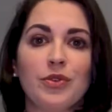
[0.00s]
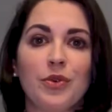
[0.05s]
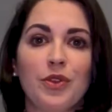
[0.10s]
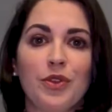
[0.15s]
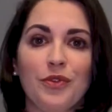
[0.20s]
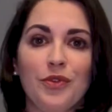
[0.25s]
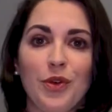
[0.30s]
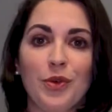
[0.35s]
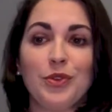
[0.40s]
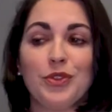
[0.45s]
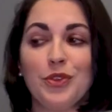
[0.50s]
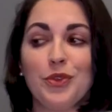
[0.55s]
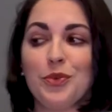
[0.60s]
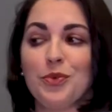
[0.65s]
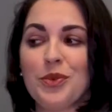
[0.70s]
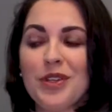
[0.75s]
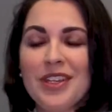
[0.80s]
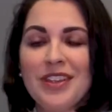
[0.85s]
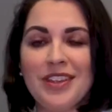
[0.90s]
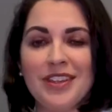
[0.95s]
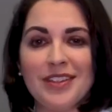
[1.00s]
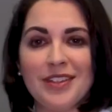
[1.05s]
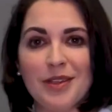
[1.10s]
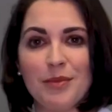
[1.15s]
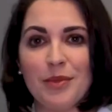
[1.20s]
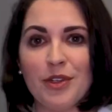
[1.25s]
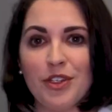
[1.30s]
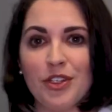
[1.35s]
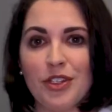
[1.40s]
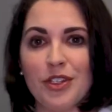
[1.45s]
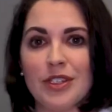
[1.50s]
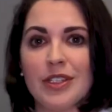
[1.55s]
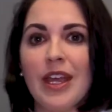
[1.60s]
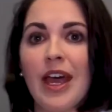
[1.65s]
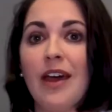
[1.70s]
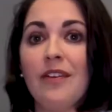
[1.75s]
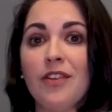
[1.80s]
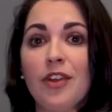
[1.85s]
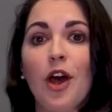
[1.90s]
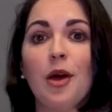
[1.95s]
or the folks who read these images,
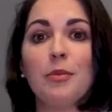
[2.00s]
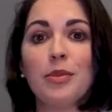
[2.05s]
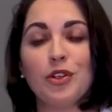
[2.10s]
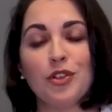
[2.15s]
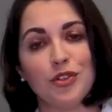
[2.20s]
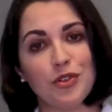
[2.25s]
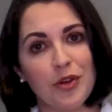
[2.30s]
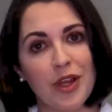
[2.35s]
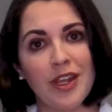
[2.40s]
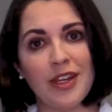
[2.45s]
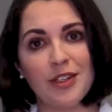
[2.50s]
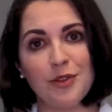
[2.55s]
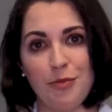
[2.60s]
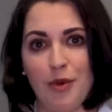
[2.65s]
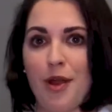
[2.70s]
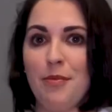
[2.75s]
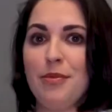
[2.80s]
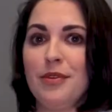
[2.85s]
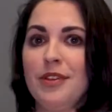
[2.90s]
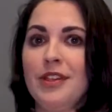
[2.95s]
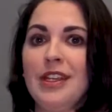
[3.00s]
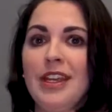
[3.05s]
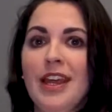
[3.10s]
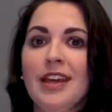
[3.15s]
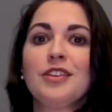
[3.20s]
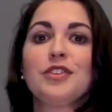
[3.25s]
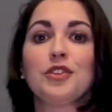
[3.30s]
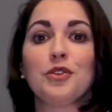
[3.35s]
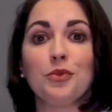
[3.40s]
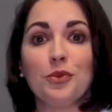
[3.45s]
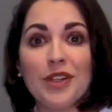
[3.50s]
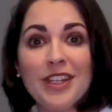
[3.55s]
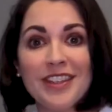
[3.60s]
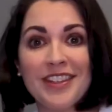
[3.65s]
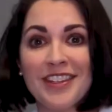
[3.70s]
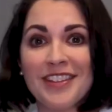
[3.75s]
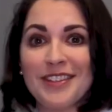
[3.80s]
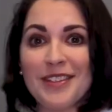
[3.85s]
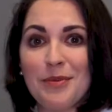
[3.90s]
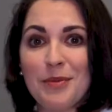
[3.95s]
have not been trained properly yet to read
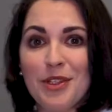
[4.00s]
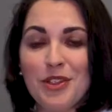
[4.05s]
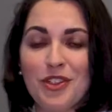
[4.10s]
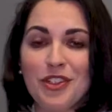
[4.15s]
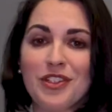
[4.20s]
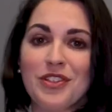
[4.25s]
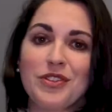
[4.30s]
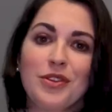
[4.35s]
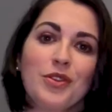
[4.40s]
these images.